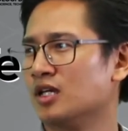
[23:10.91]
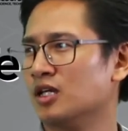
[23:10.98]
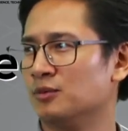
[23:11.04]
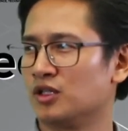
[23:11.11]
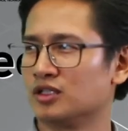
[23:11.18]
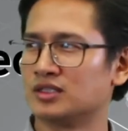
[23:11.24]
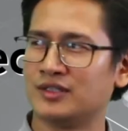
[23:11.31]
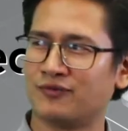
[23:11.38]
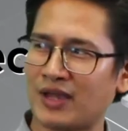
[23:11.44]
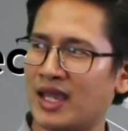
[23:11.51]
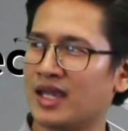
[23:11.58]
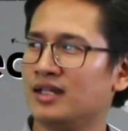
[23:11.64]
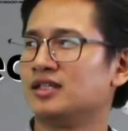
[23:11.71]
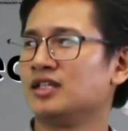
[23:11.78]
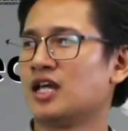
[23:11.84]
Because if
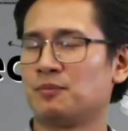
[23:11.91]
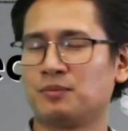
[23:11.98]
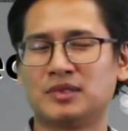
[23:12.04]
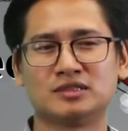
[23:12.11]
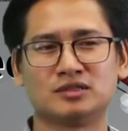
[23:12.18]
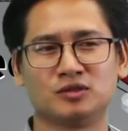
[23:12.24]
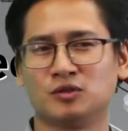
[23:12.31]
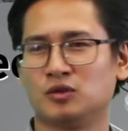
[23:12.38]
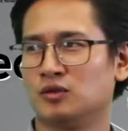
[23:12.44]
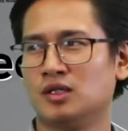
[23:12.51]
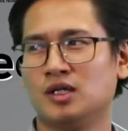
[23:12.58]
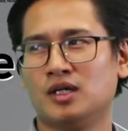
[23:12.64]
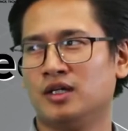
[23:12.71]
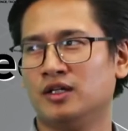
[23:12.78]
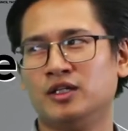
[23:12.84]
anything happens, you
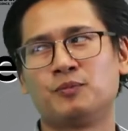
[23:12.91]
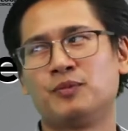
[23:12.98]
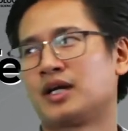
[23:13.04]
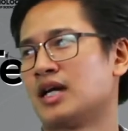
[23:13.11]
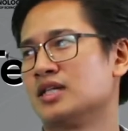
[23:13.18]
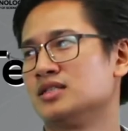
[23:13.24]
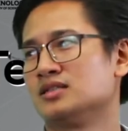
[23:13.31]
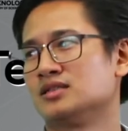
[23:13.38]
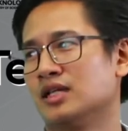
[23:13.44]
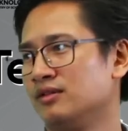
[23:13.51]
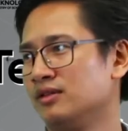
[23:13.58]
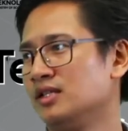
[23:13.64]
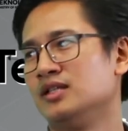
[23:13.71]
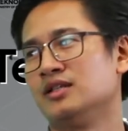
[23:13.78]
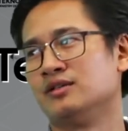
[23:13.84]
know, repercussions
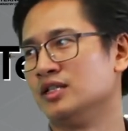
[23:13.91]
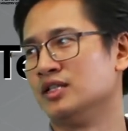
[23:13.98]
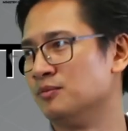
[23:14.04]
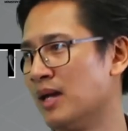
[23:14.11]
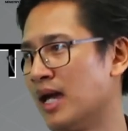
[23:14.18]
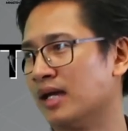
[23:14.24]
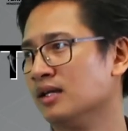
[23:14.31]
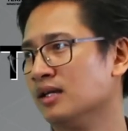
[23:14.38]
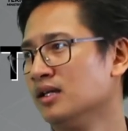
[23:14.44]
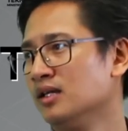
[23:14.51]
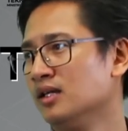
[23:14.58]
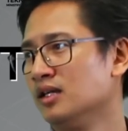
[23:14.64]
are really, really bad.